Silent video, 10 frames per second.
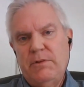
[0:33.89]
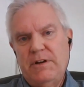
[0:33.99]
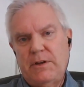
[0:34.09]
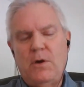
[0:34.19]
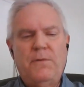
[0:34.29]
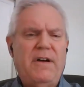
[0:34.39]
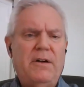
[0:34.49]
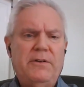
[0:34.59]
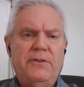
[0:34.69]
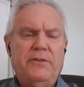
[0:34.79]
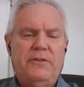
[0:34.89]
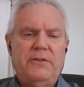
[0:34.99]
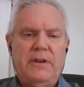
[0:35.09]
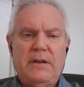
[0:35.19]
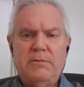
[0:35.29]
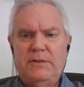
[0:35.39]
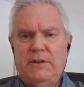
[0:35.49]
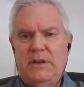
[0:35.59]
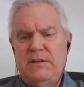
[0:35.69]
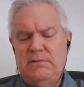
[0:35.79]
One of the co-founders
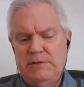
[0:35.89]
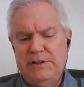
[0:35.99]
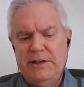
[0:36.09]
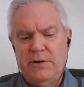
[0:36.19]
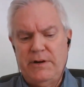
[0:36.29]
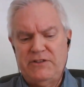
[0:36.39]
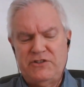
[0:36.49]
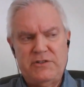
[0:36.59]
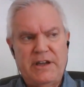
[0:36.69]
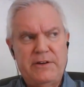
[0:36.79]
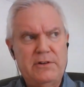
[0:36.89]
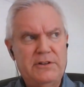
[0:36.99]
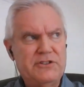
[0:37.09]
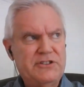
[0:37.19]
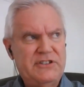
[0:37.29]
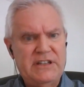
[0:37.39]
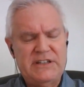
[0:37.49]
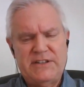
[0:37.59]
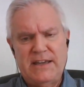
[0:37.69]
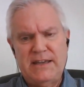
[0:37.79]
was a leader at Schneider Logistics.